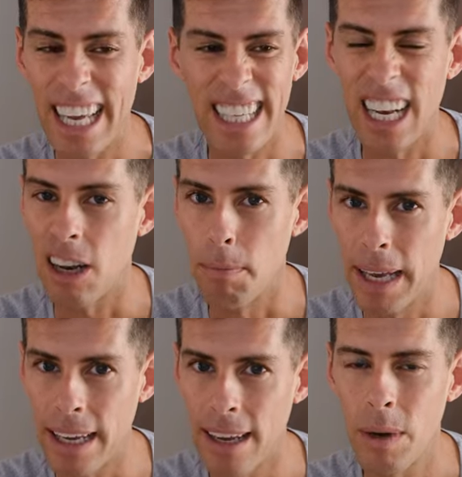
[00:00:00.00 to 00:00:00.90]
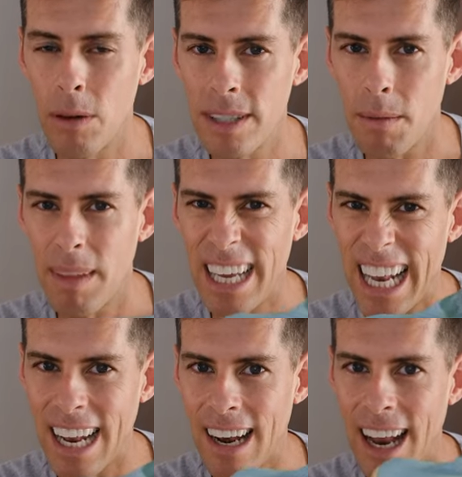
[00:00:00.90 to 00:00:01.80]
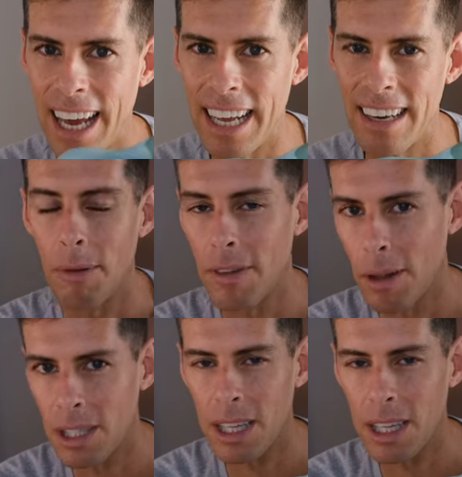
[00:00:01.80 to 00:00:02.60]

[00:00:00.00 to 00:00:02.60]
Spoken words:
it's a little big. We want something a little lighter. But for those